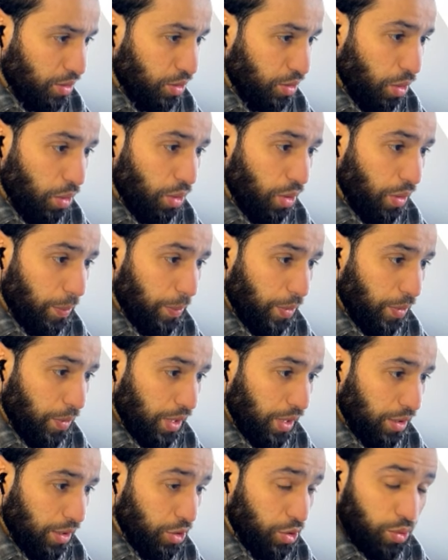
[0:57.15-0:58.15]
no
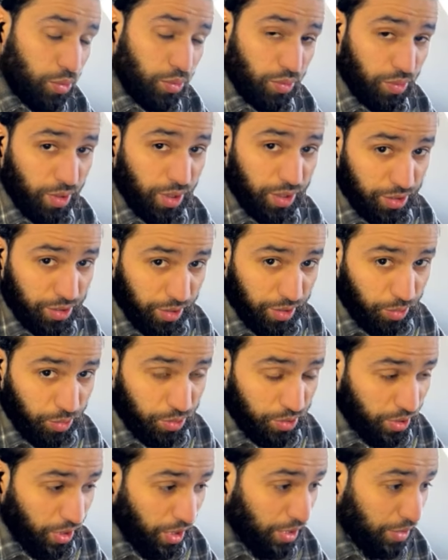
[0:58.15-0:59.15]
copyright issue. That's a
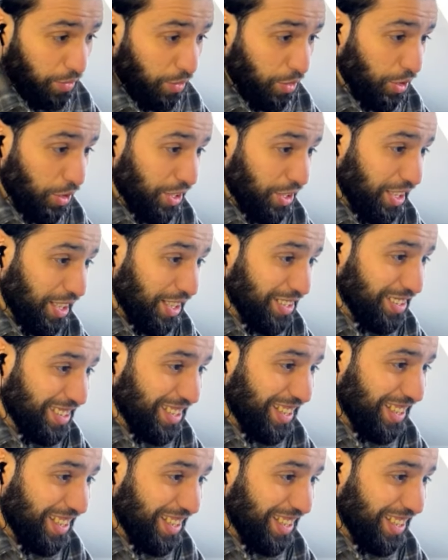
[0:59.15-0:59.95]
good sign for it, guys.